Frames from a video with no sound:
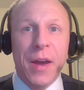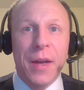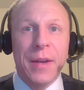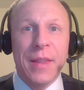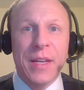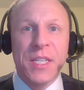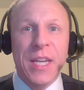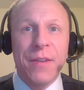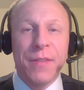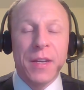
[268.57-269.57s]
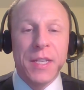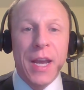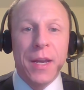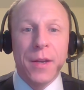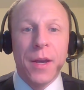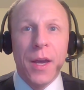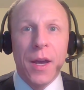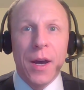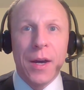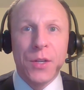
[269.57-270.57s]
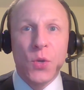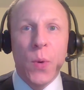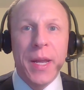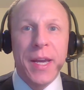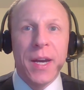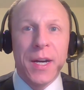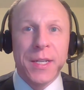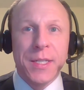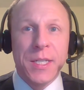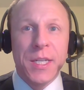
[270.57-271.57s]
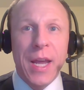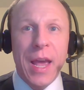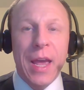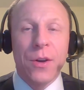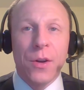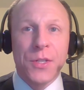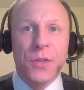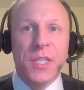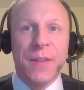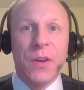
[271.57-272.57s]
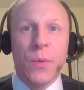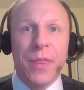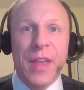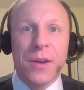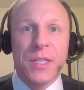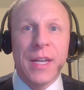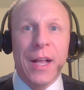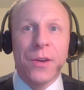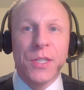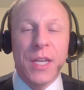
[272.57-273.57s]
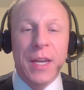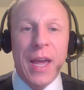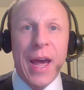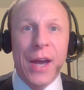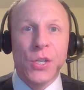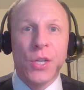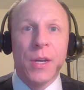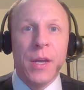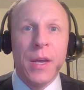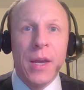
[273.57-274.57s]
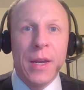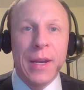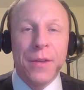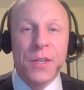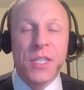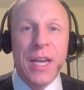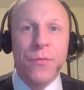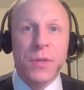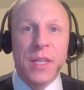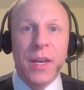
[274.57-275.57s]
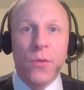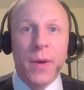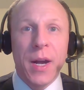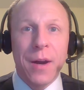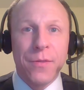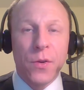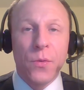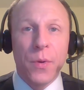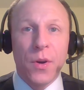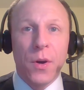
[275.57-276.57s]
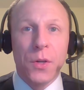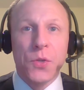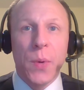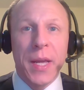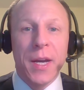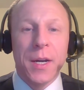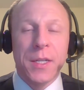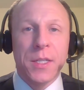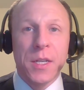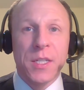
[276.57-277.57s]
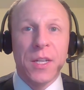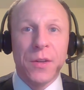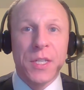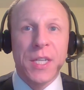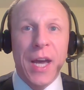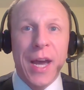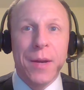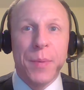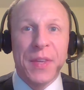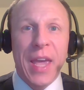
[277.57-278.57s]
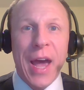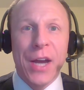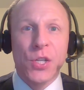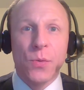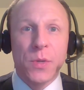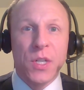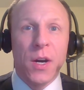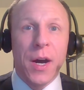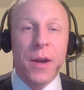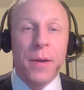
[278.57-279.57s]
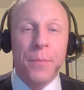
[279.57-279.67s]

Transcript: And that safe contained 20 guns and also $71,000 in cash. Now, the safe was later recovered with all 20 guns still inside, but the cash was gone.